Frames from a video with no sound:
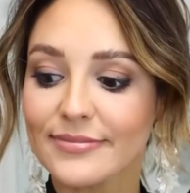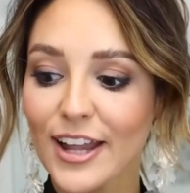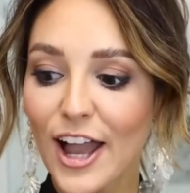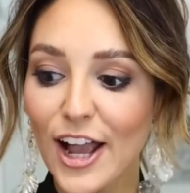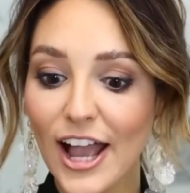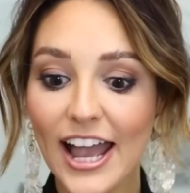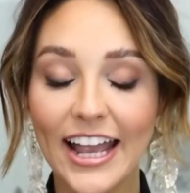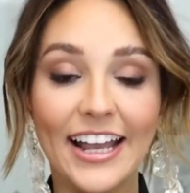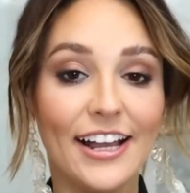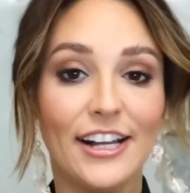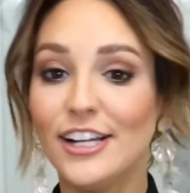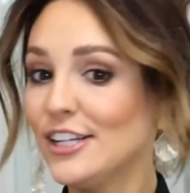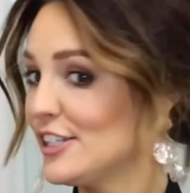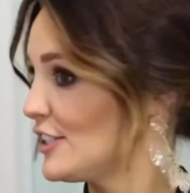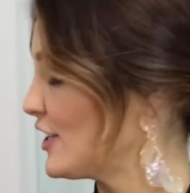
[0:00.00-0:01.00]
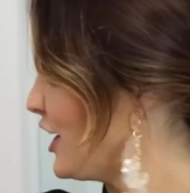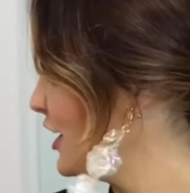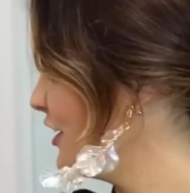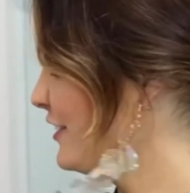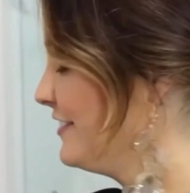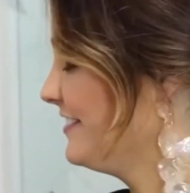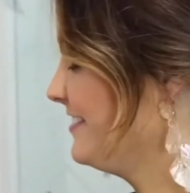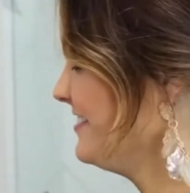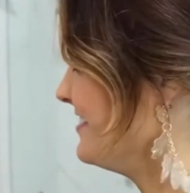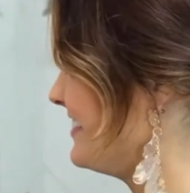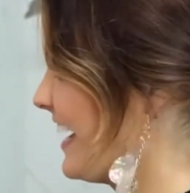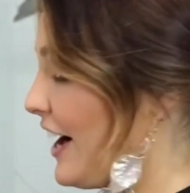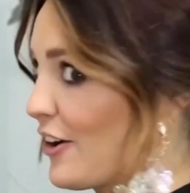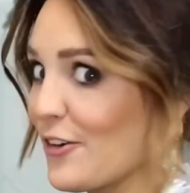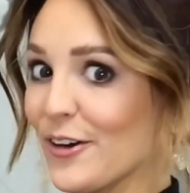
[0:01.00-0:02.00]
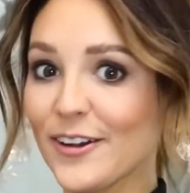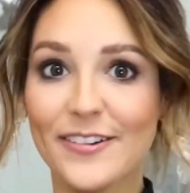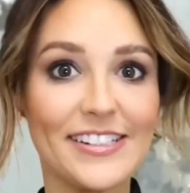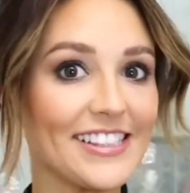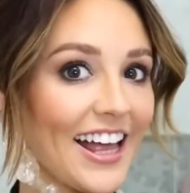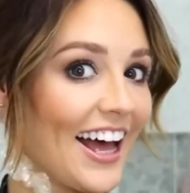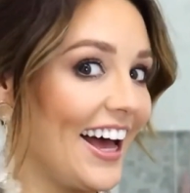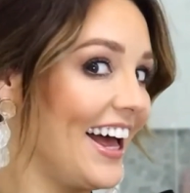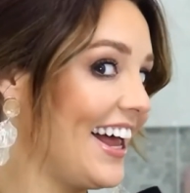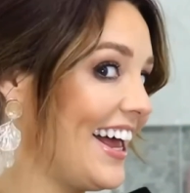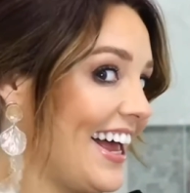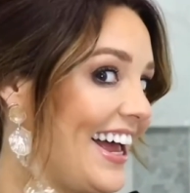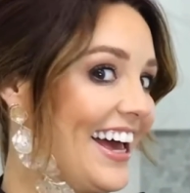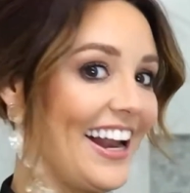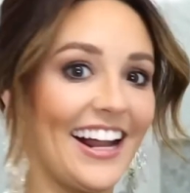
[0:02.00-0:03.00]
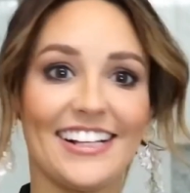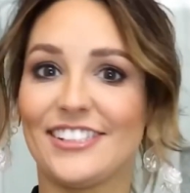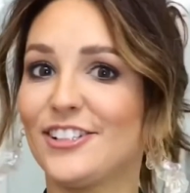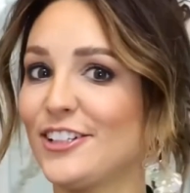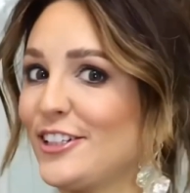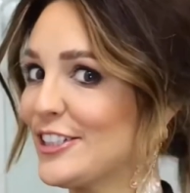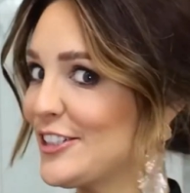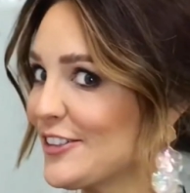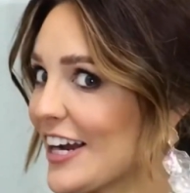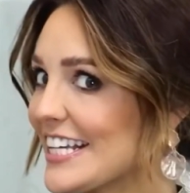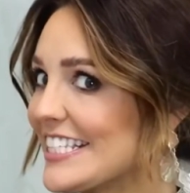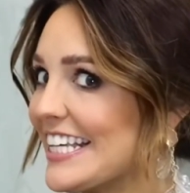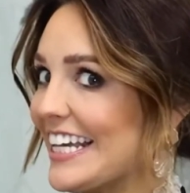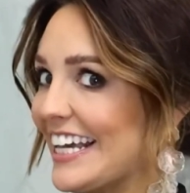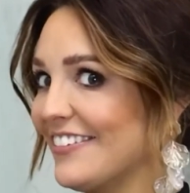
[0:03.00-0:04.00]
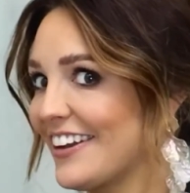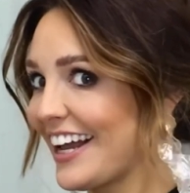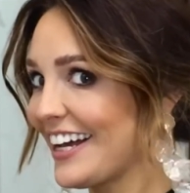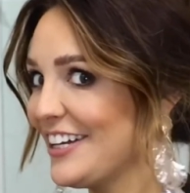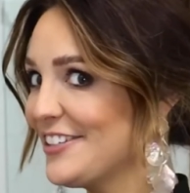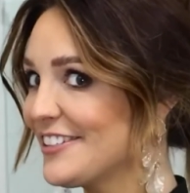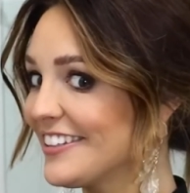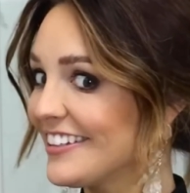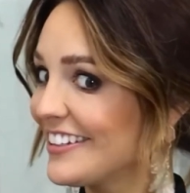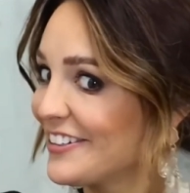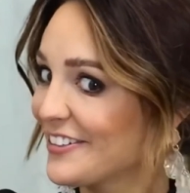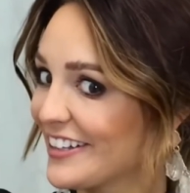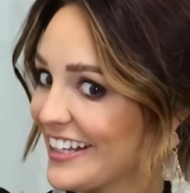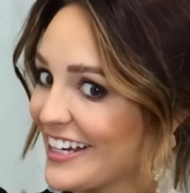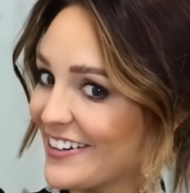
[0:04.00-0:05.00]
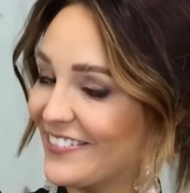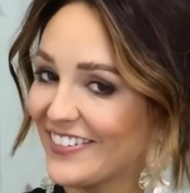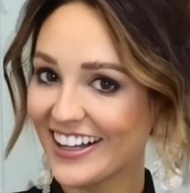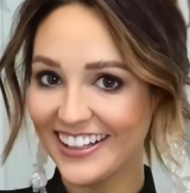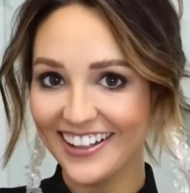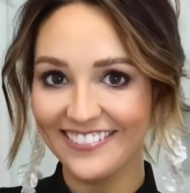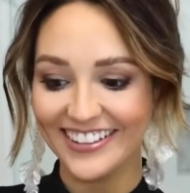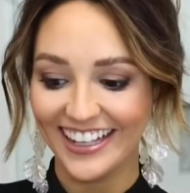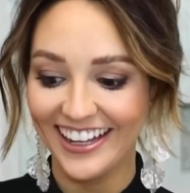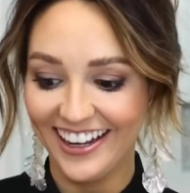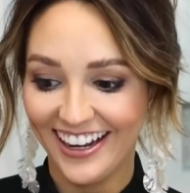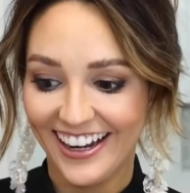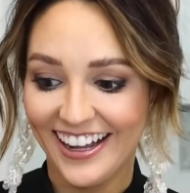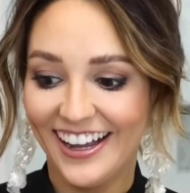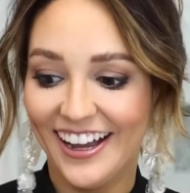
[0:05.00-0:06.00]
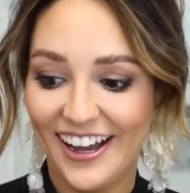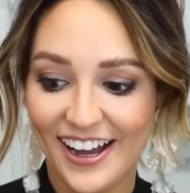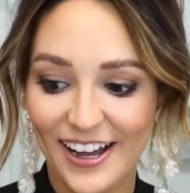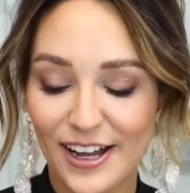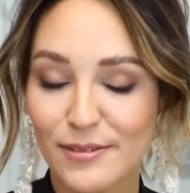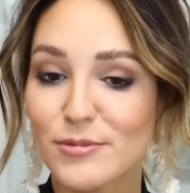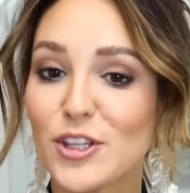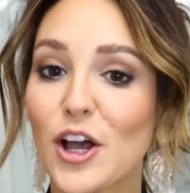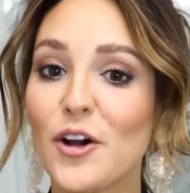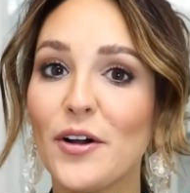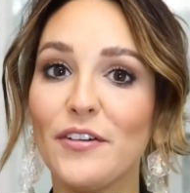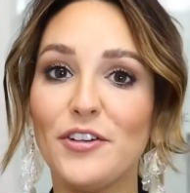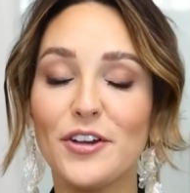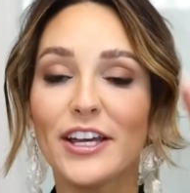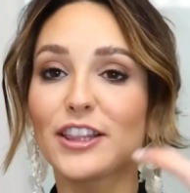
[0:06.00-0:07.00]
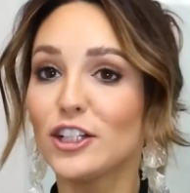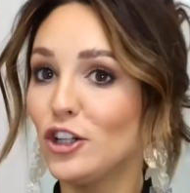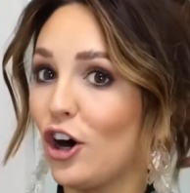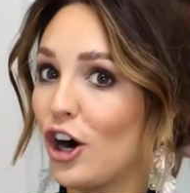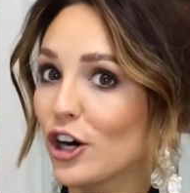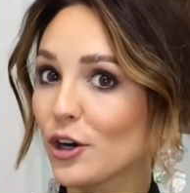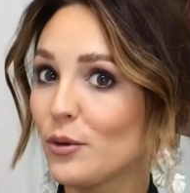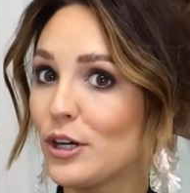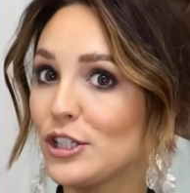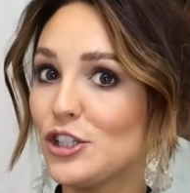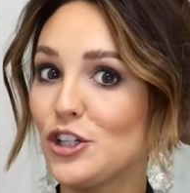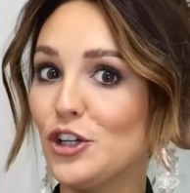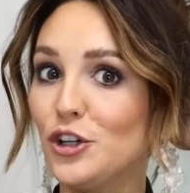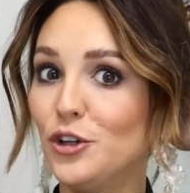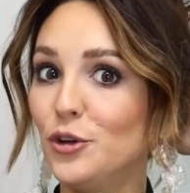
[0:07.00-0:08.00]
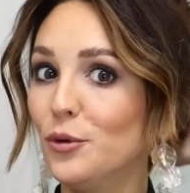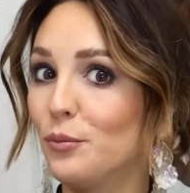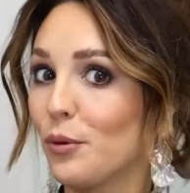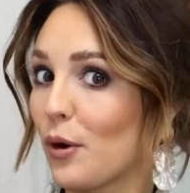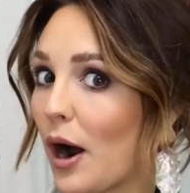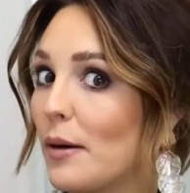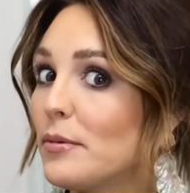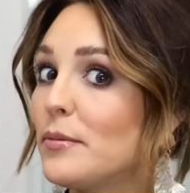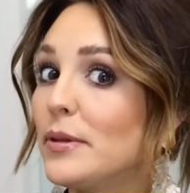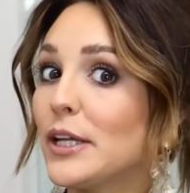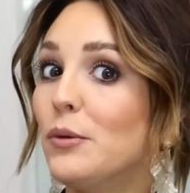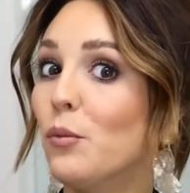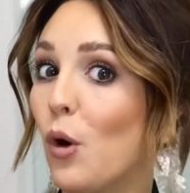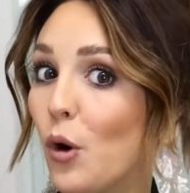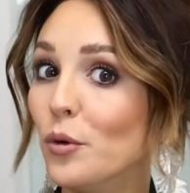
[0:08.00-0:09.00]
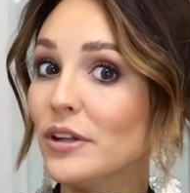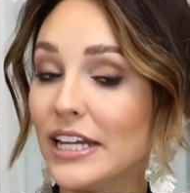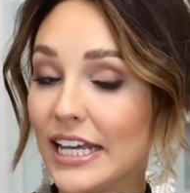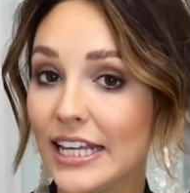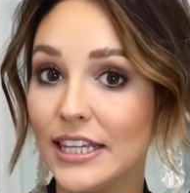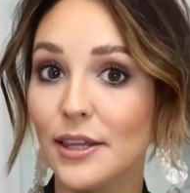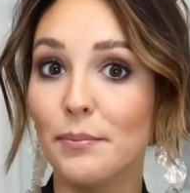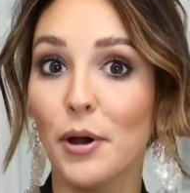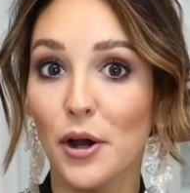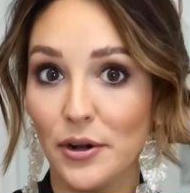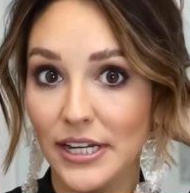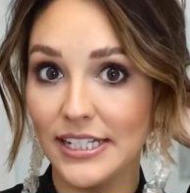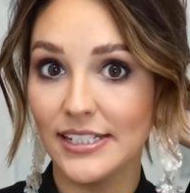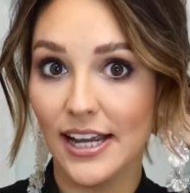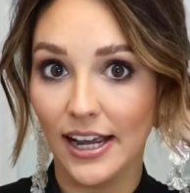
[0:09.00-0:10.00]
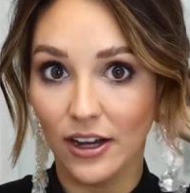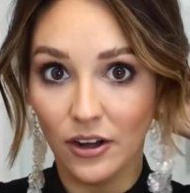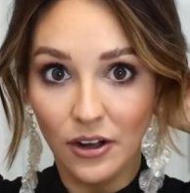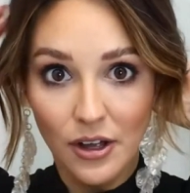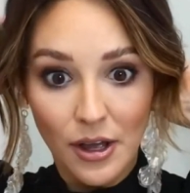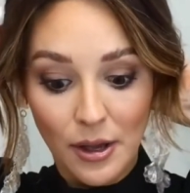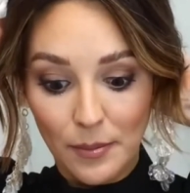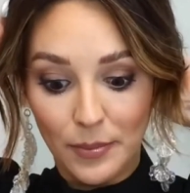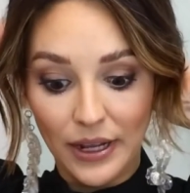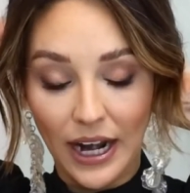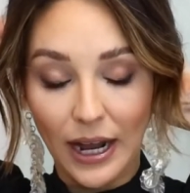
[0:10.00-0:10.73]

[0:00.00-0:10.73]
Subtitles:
Okay, so how quick was that? And I still look dressy, but I used a little clip. I love it. So if you get the longer ones, you probably won't need the ponytail, but